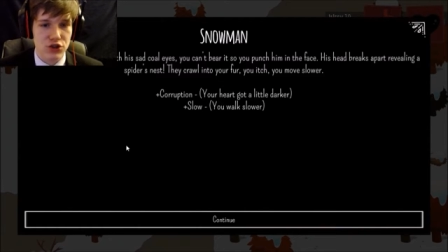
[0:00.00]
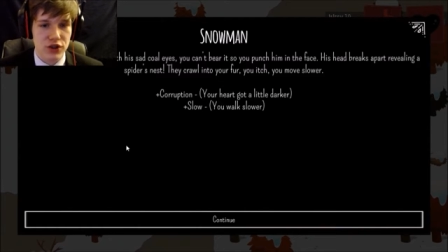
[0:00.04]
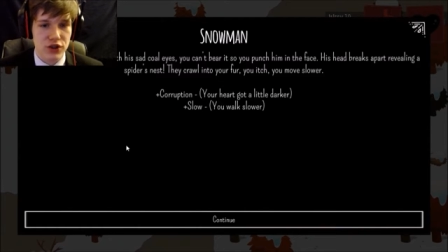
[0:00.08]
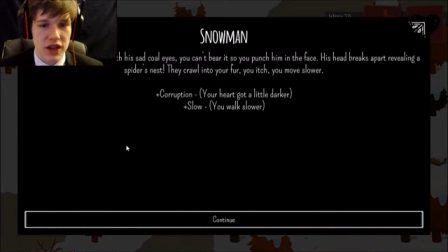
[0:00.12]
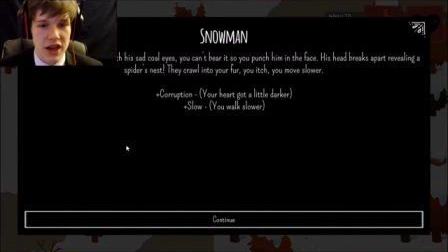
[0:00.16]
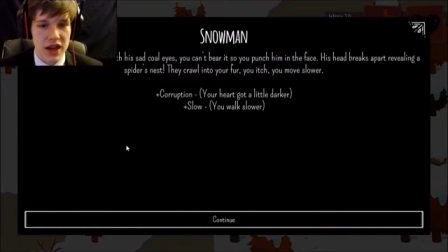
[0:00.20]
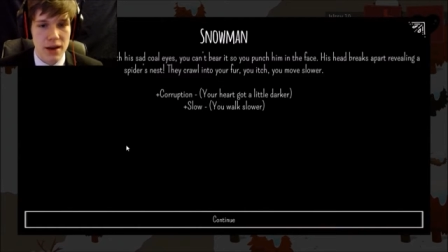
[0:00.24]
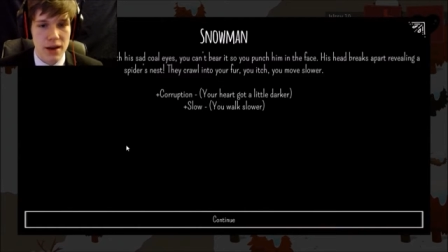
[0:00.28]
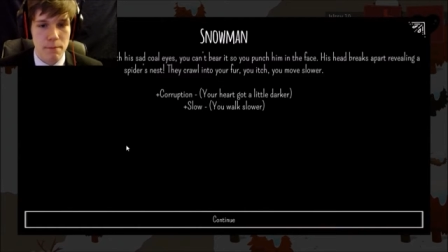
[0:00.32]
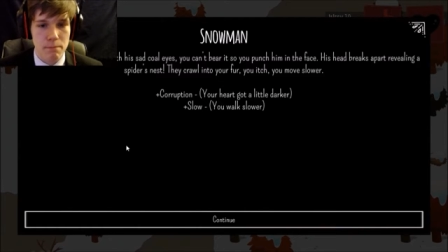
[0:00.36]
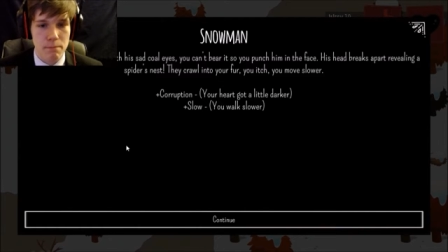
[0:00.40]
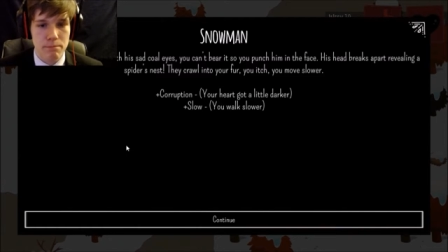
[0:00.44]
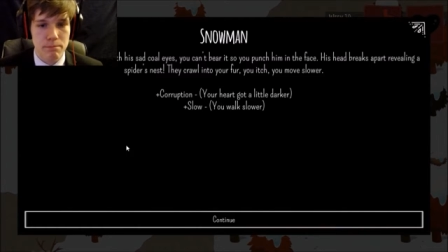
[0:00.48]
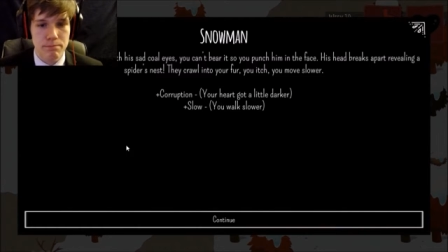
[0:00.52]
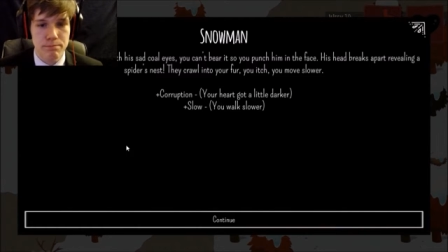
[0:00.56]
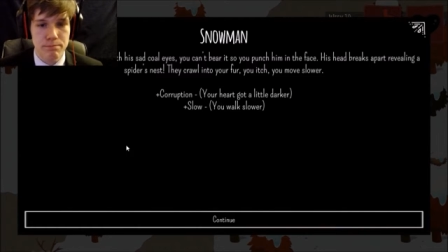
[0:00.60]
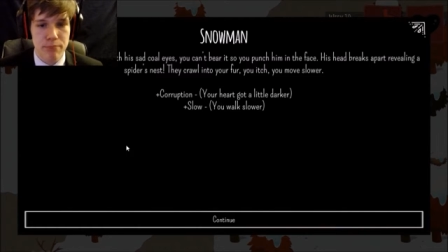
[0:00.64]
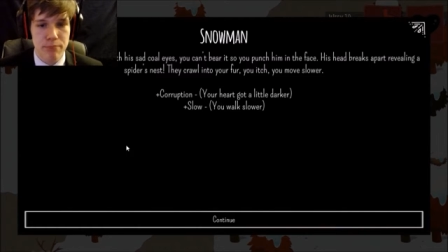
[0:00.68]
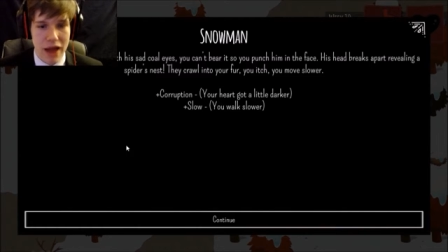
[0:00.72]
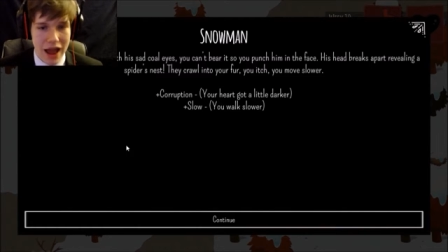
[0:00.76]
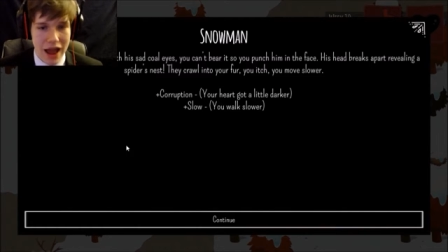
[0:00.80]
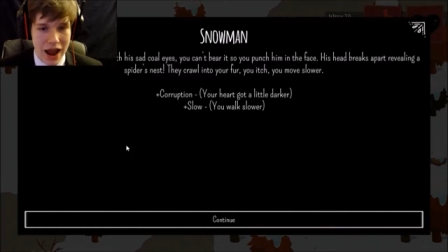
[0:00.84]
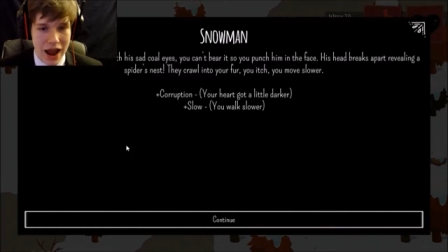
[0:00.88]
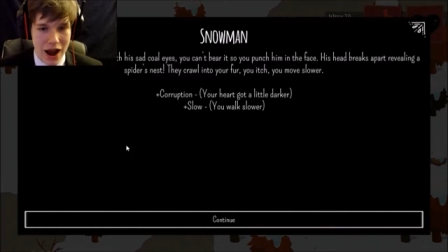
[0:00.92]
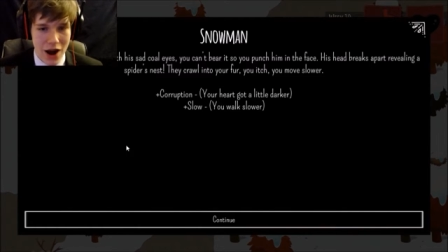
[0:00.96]
You can't
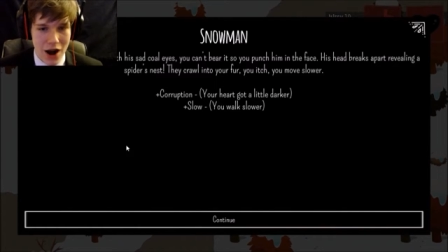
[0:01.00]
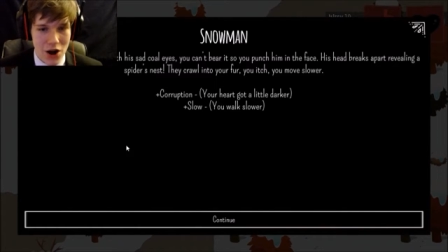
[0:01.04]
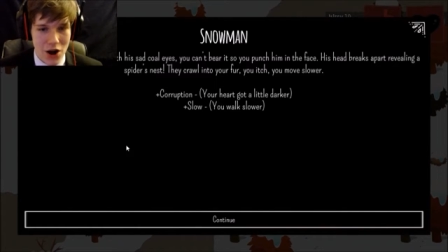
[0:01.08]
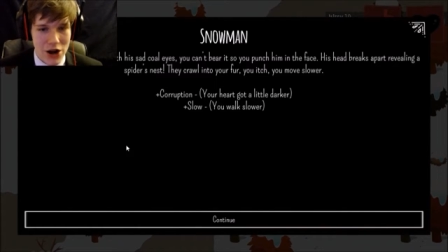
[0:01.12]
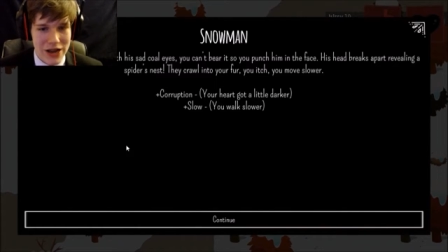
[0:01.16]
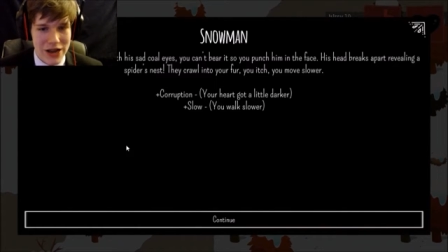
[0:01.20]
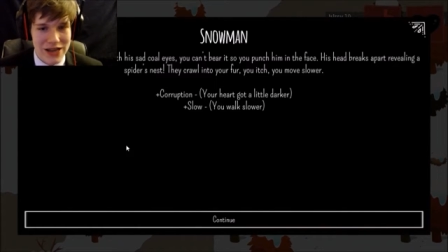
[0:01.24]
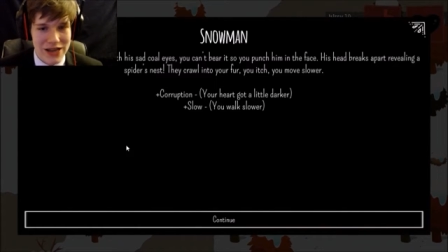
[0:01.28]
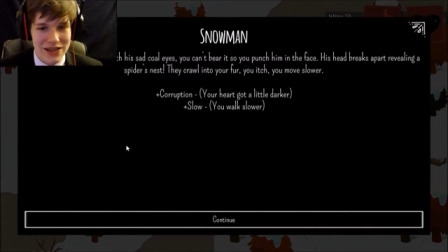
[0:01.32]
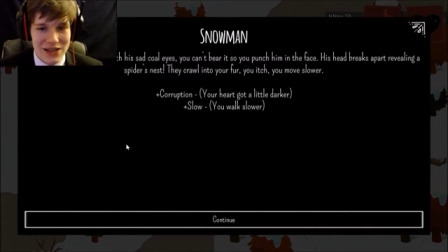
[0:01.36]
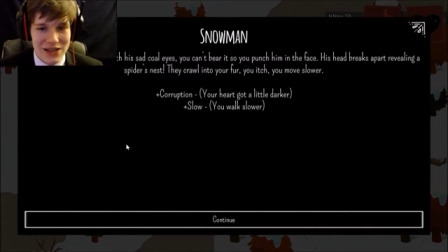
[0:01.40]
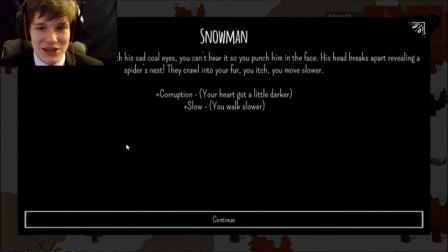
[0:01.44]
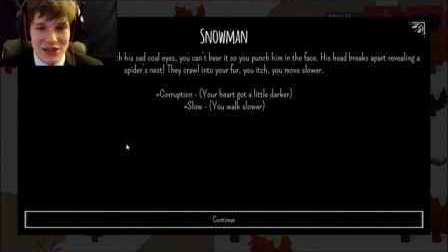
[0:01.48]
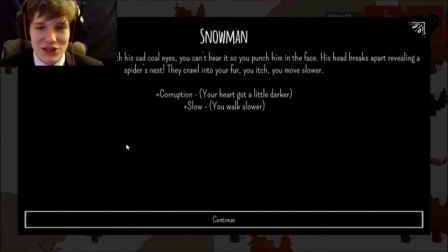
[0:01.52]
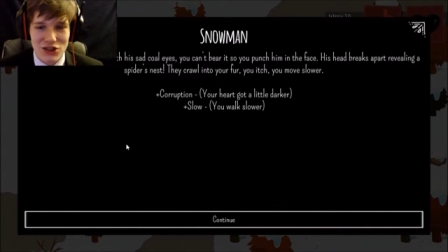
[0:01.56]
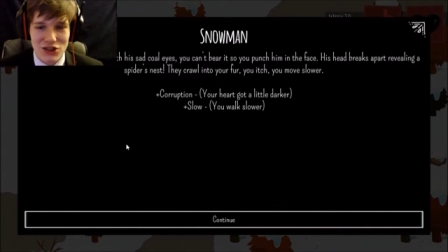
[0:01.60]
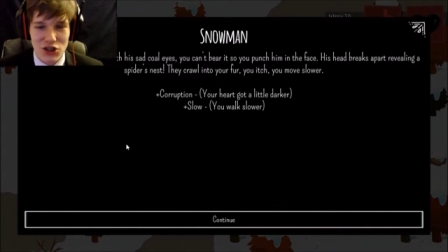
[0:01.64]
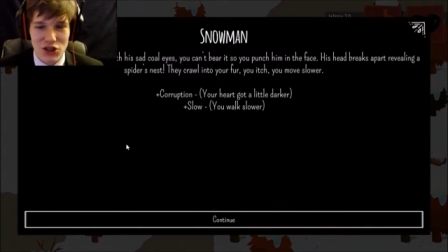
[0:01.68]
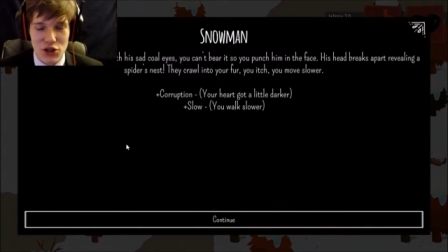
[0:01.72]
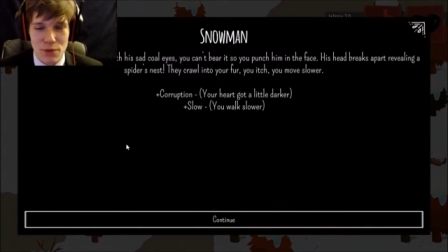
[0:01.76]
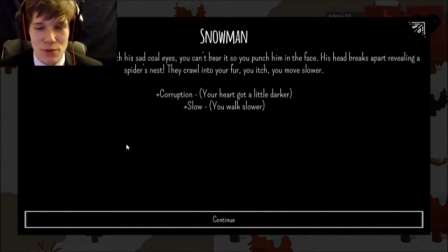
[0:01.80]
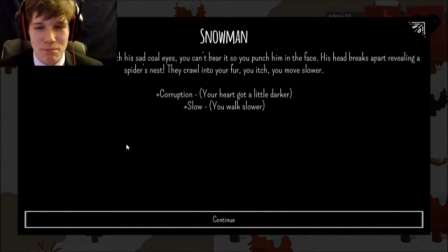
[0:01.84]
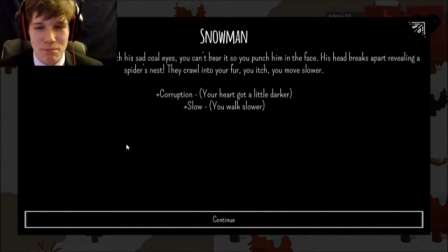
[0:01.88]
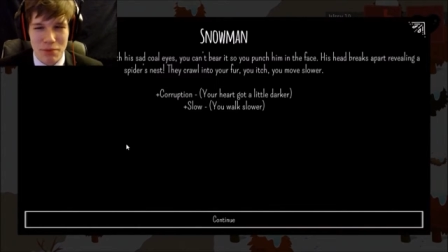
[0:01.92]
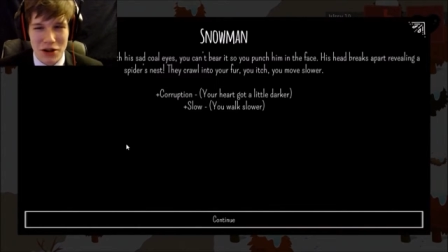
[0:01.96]
bear it, so
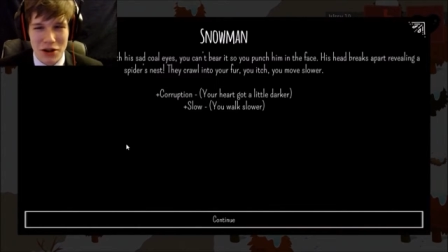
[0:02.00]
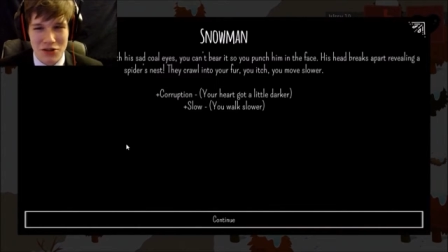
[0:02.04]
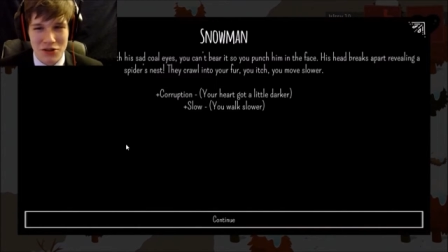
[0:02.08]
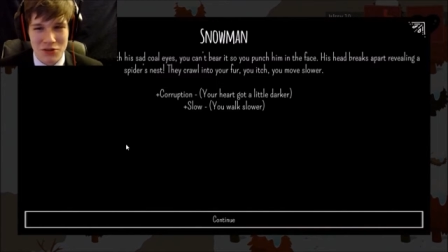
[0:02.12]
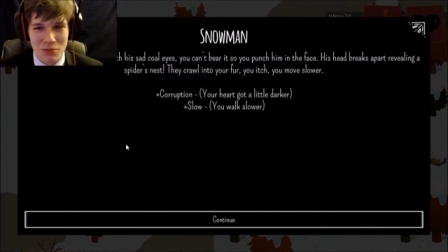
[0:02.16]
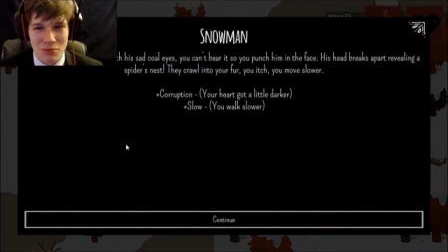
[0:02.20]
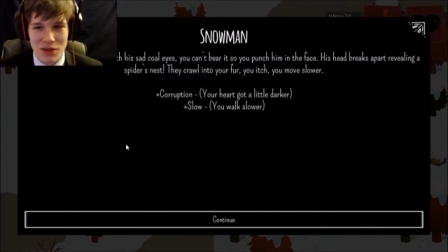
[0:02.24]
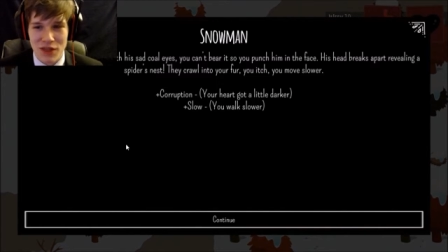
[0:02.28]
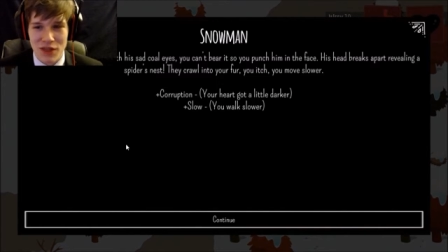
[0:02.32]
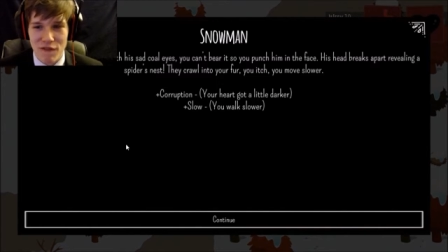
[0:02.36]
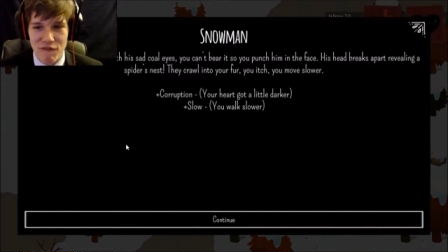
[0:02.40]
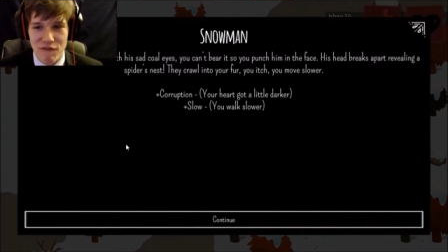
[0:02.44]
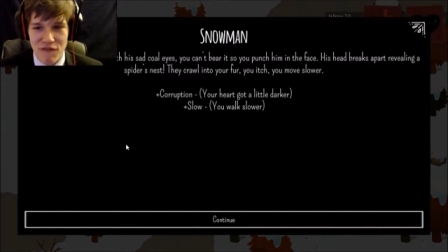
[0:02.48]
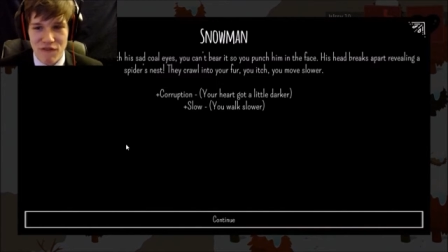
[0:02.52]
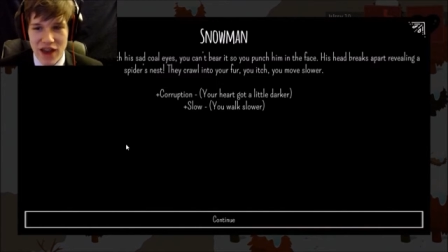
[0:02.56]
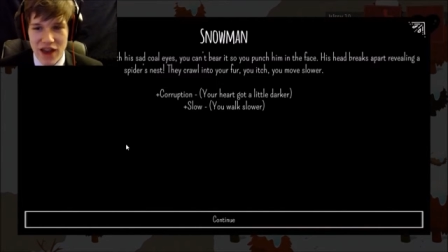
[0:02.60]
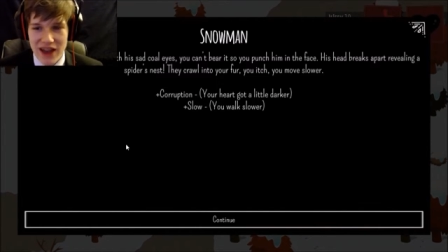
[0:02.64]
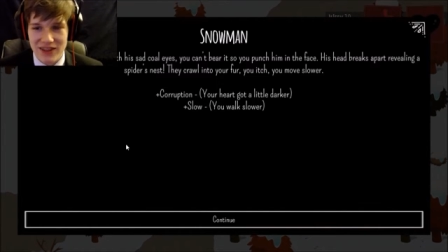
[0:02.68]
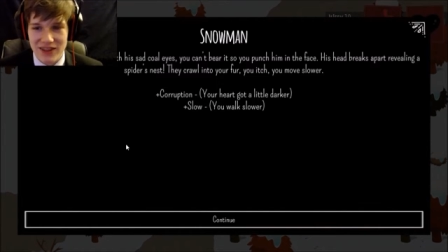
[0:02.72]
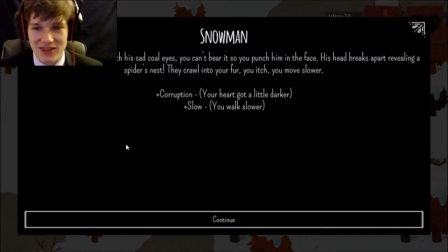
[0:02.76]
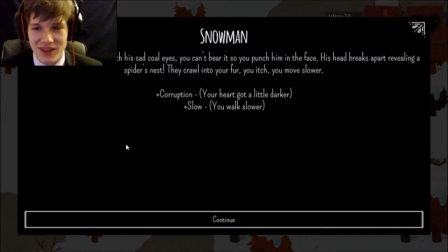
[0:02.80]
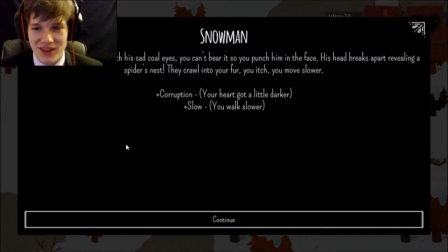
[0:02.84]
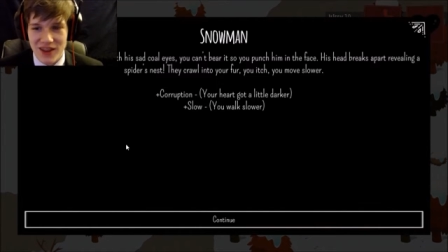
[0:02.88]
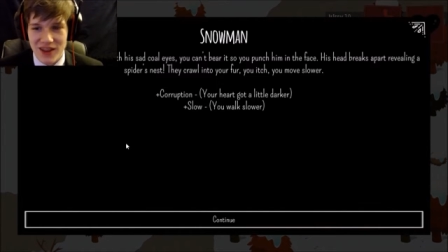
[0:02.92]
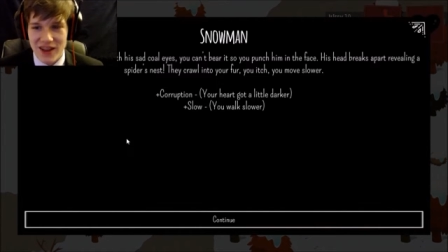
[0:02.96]
you punch him in the
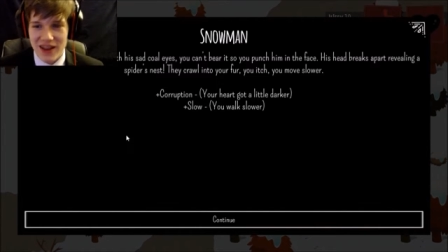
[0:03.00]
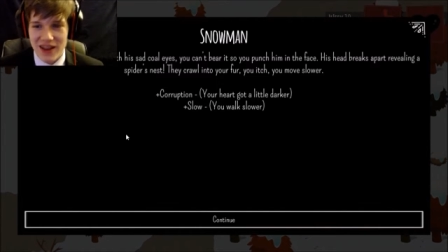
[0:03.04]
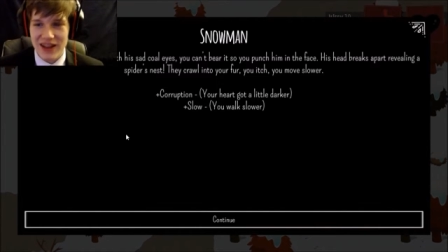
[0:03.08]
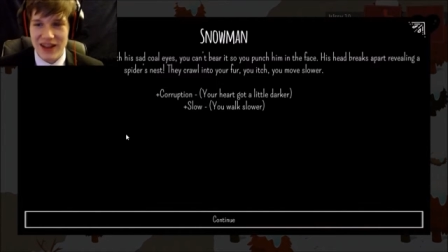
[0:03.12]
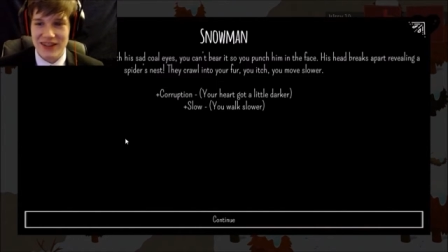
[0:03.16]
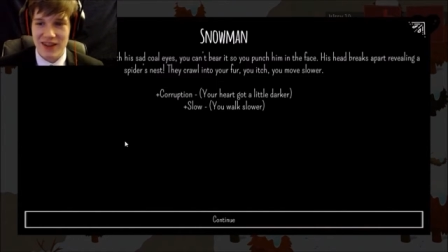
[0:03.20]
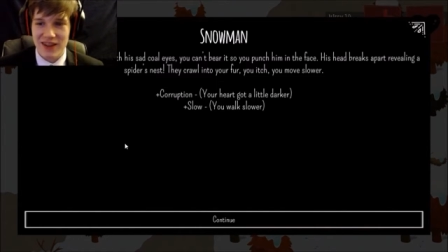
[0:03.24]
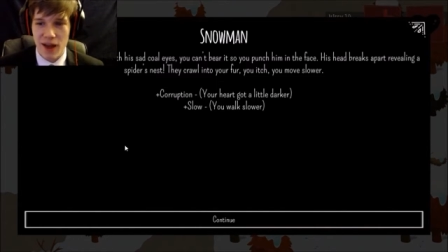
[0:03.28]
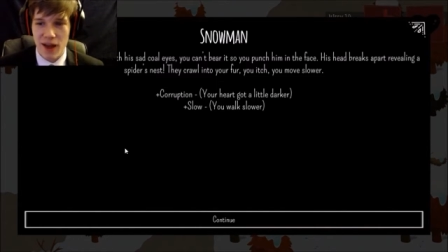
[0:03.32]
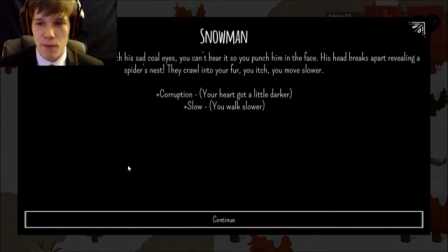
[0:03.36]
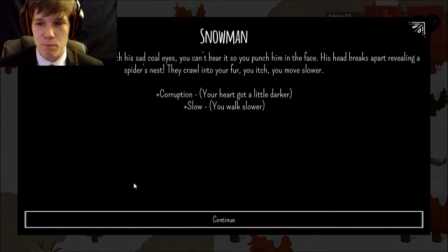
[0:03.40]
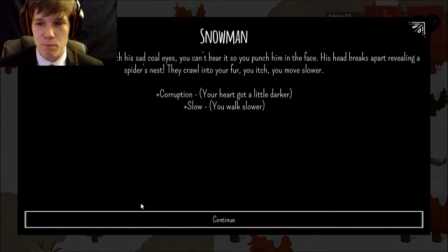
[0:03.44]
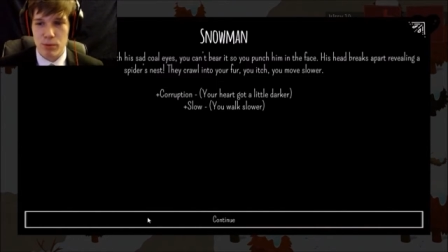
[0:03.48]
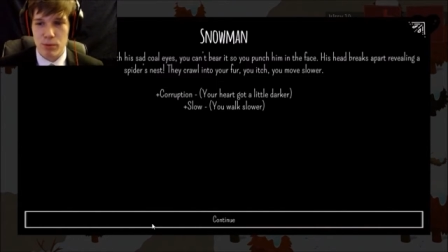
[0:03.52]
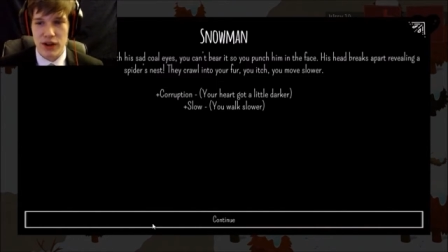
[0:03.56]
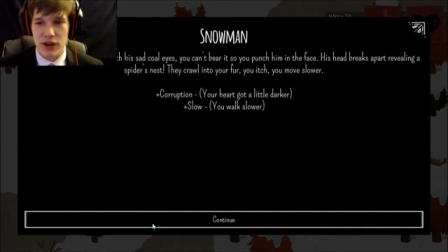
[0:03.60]
face. His head